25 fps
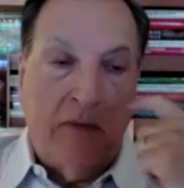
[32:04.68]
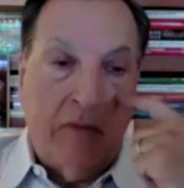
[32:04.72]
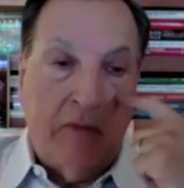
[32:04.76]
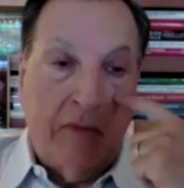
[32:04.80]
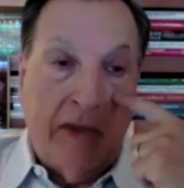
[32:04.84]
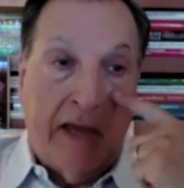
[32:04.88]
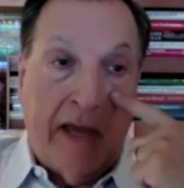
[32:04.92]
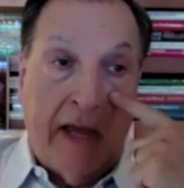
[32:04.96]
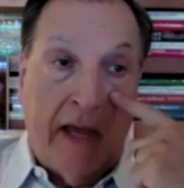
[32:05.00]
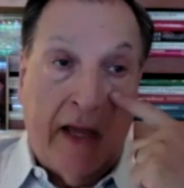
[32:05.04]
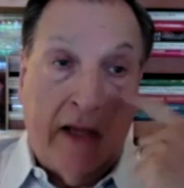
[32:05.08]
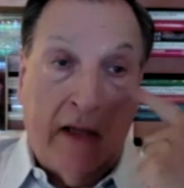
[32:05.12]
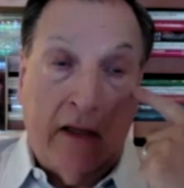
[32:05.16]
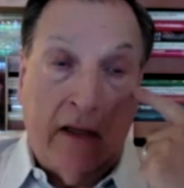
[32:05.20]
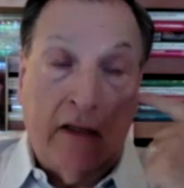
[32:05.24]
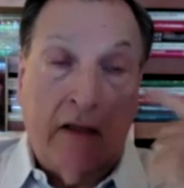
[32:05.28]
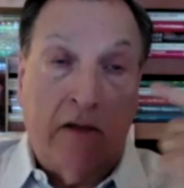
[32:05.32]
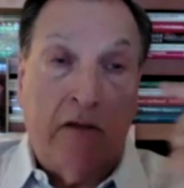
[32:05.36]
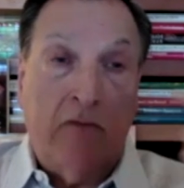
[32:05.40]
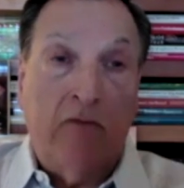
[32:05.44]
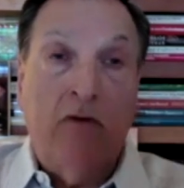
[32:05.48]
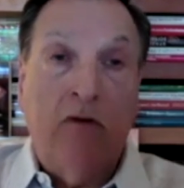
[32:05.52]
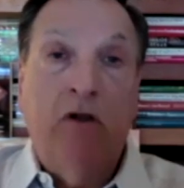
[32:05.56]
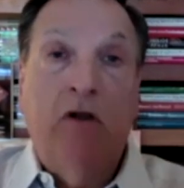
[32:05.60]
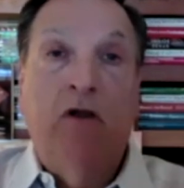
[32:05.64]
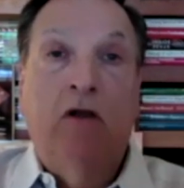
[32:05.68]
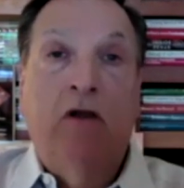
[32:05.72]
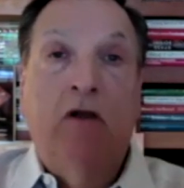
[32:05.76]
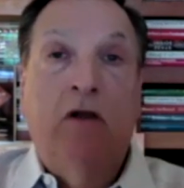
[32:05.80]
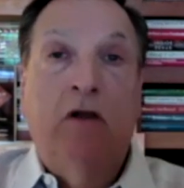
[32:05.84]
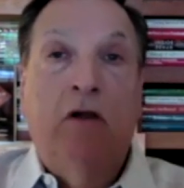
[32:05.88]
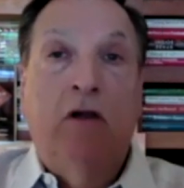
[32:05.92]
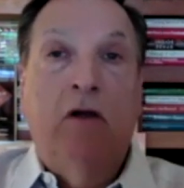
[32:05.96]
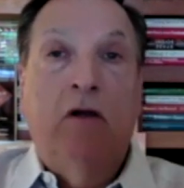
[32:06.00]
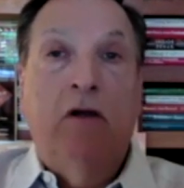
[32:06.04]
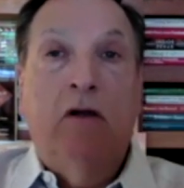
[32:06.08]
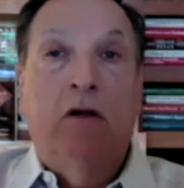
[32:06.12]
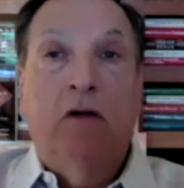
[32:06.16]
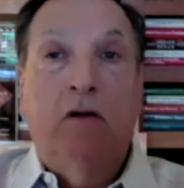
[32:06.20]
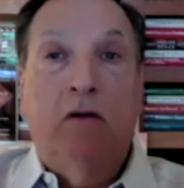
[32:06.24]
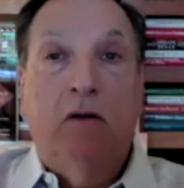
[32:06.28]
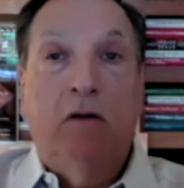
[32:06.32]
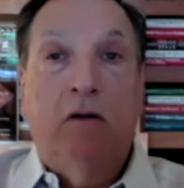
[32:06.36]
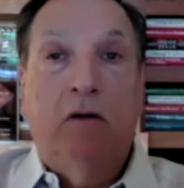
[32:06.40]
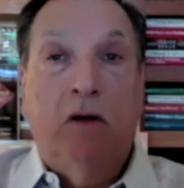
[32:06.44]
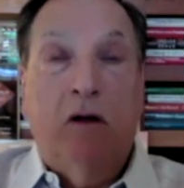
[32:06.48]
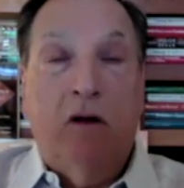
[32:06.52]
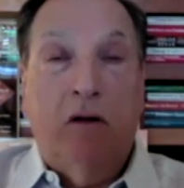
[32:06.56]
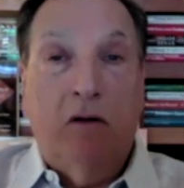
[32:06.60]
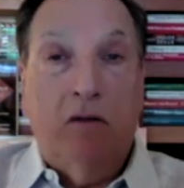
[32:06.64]
back. It
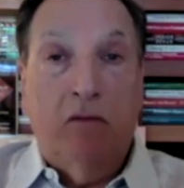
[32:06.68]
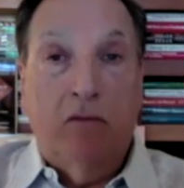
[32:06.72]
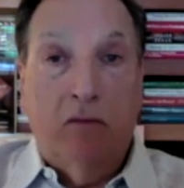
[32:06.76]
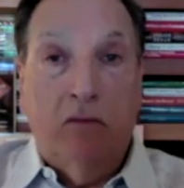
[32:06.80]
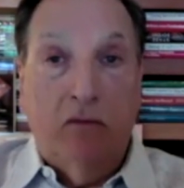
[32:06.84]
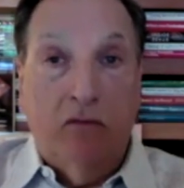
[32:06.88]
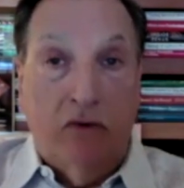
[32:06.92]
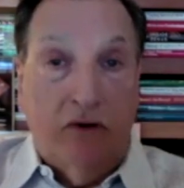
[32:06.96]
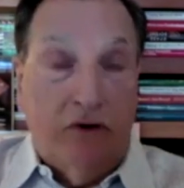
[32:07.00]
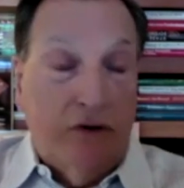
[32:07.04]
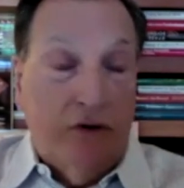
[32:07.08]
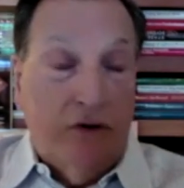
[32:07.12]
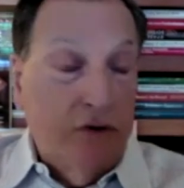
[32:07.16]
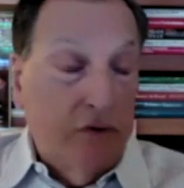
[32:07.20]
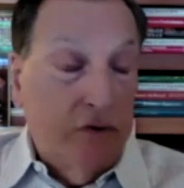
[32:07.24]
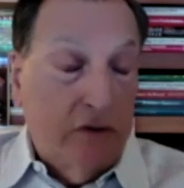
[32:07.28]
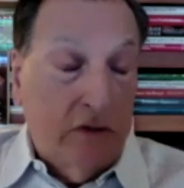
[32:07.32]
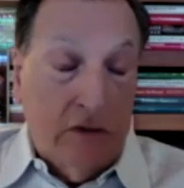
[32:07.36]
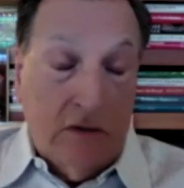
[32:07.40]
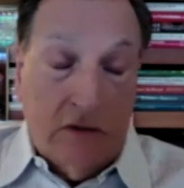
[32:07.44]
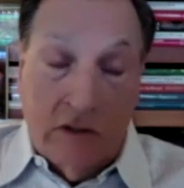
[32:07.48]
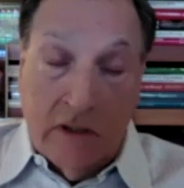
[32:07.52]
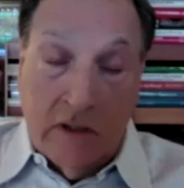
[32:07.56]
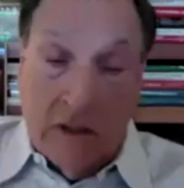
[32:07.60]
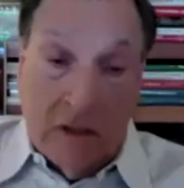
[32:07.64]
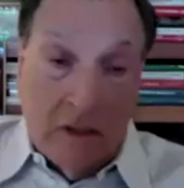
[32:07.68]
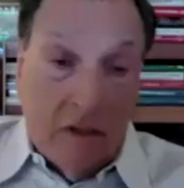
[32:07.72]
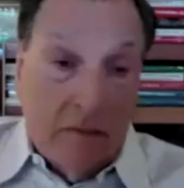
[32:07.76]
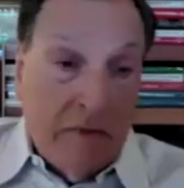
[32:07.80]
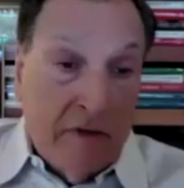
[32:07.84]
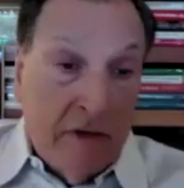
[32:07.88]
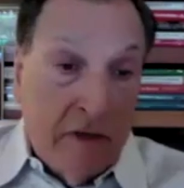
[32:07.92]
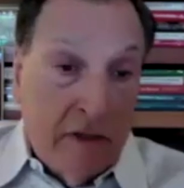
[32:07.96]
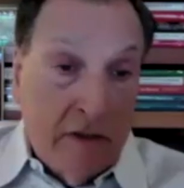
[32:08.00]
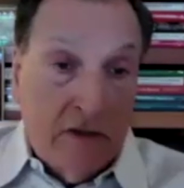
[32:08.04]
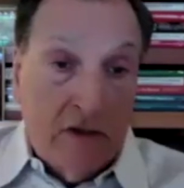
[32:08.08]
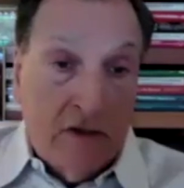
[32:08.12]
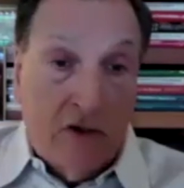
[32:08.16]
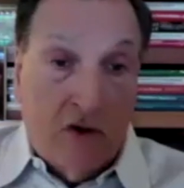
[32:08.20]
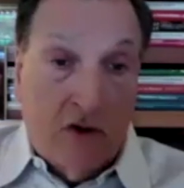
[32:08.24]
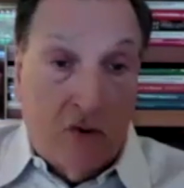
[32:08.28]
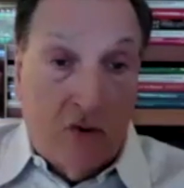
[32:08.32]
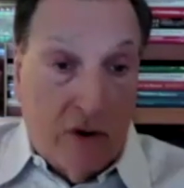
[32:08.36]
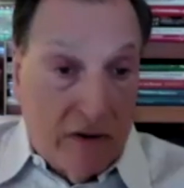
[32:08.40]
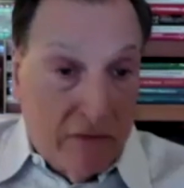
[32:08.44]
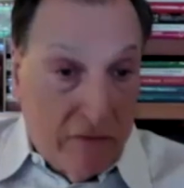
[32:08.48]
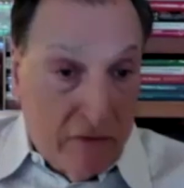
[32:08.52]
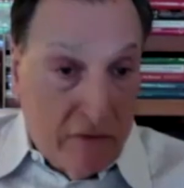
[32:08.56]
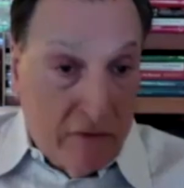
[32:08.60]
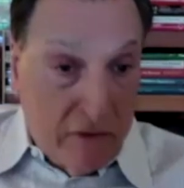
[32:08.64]
reduces and eliminates
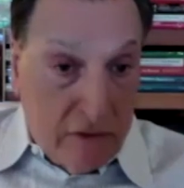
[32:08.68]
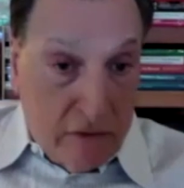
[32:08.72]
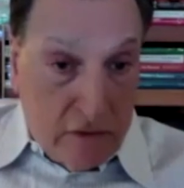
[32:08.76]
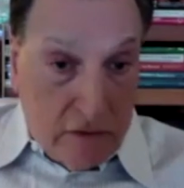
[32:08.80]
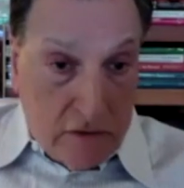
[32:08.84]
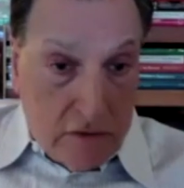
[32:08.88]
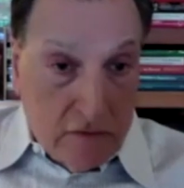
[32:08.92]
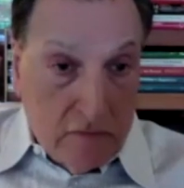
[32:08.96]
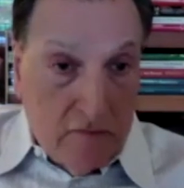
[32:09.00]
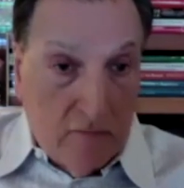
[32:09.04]
cravings.